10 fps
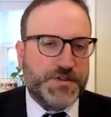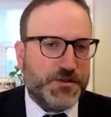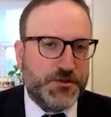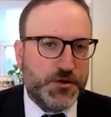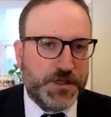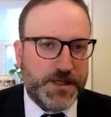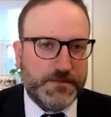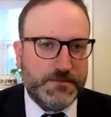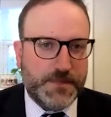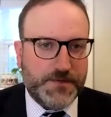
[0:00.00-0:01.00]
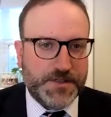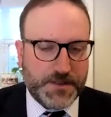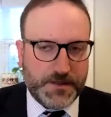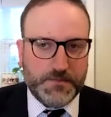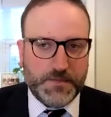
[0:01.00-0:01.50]
in the toolkit,
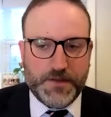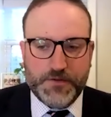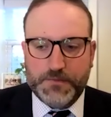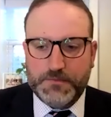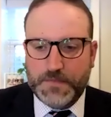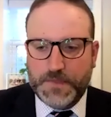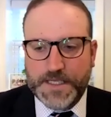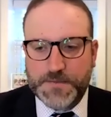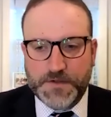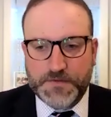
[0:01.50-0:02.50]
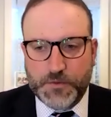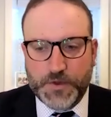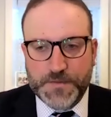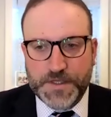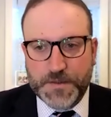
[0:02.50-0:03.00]
obviously another aspect of the
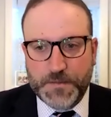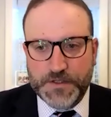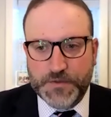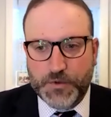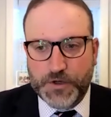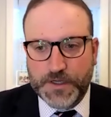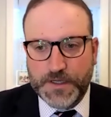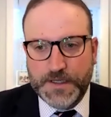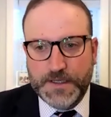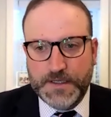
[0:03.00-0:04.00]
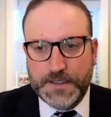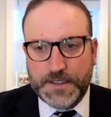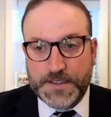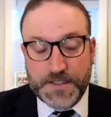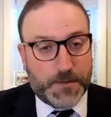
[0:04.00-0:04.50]
Ways and Means Committee's work,
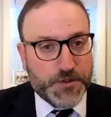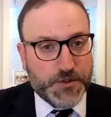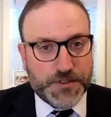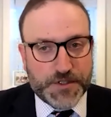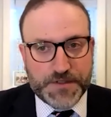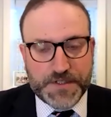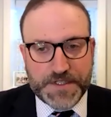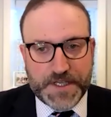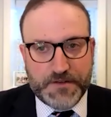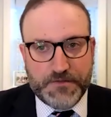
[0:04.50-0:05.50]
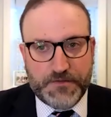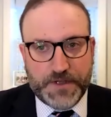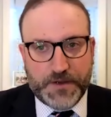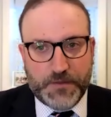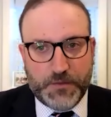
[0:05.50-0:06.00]
is the Opportunity Zones incentive.
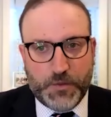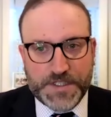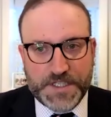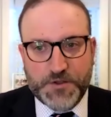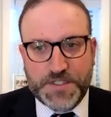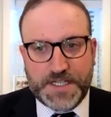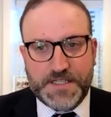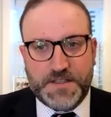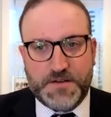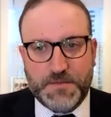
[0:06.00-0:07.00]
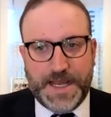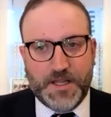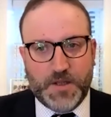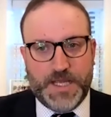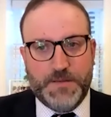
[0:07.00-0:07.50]
And what's interesting is that
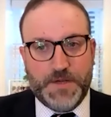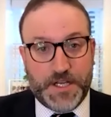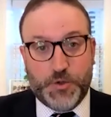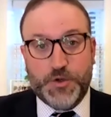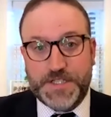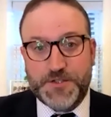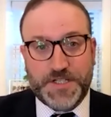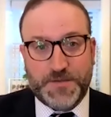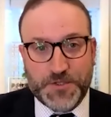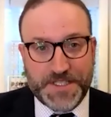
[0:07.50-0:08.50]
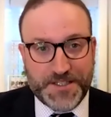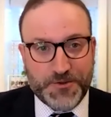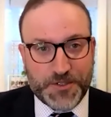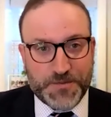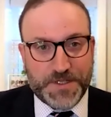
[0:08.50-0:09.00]
Alabama, and your district in
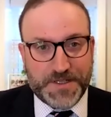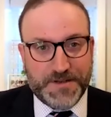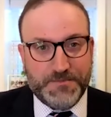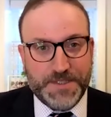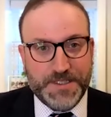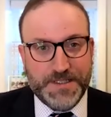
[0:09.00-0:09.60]
particular, has become